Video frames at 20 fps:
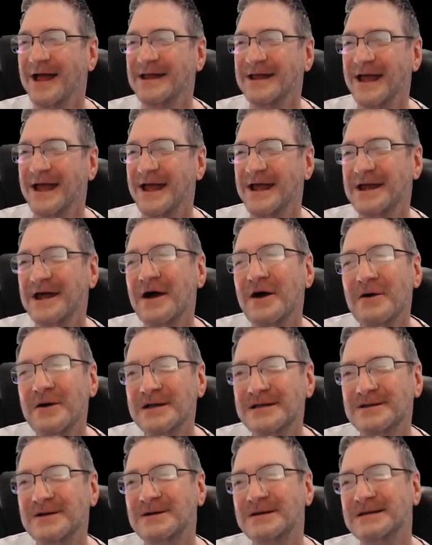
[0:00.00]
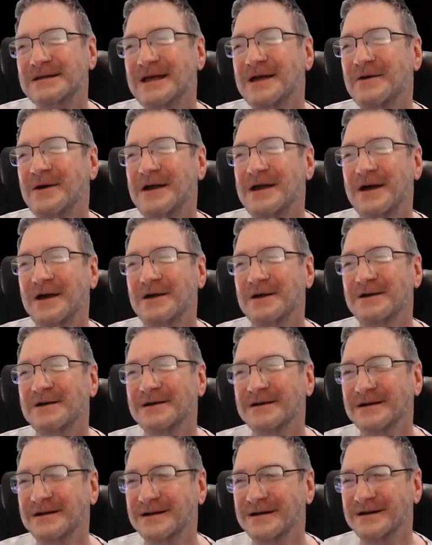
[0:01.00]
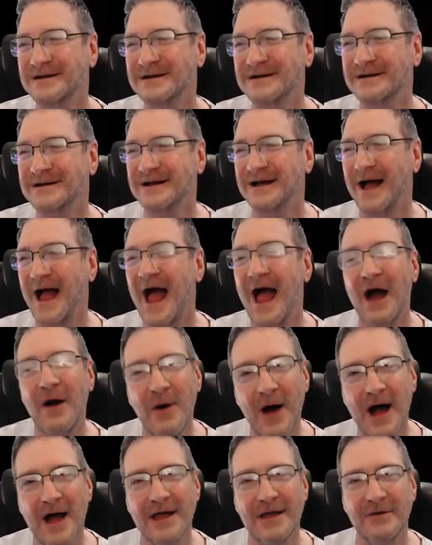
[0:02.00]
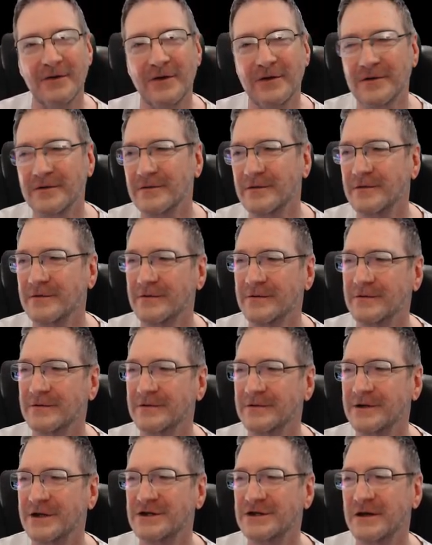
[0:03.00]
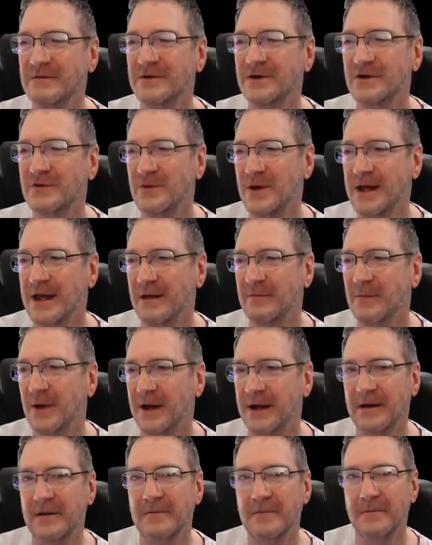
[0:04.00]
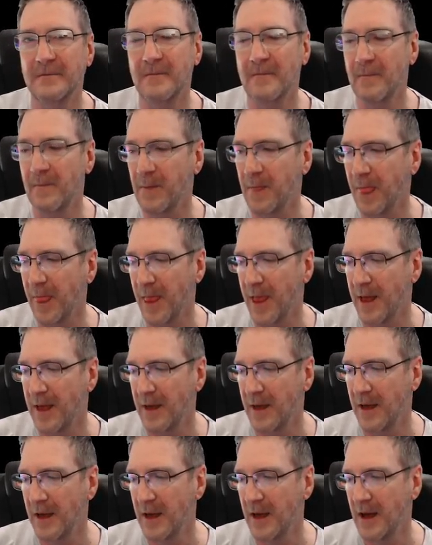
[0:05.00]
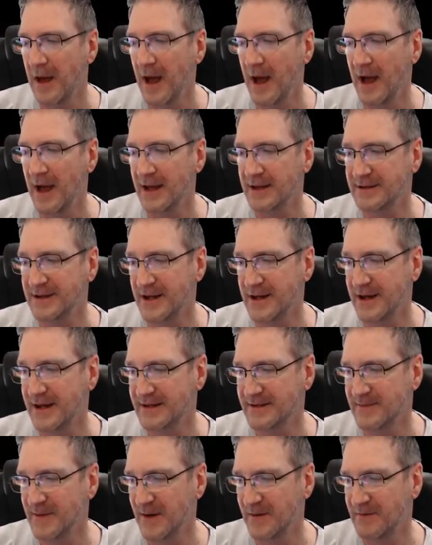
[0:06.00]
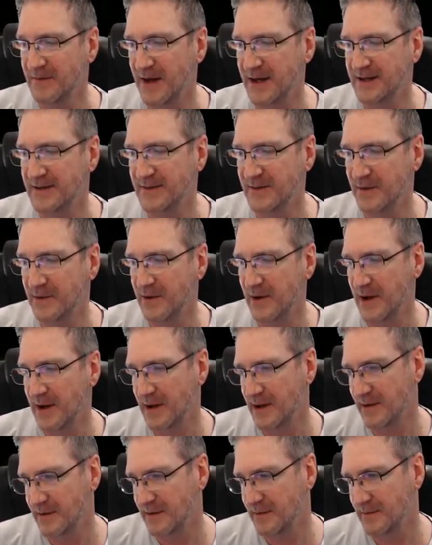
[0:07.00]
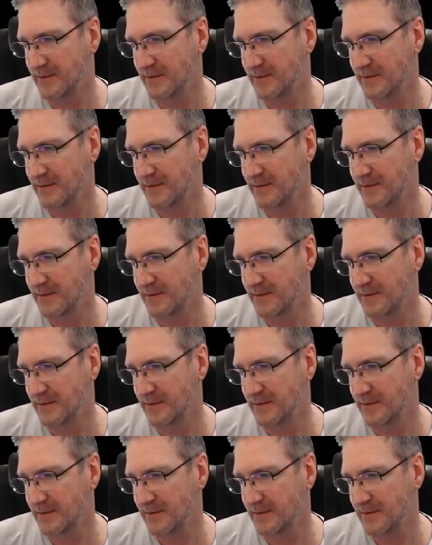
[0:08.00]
And Edo, it's good to see you, Edo. How are you? Did you have a good weekend, buddy? So, yes, Murph, thanks for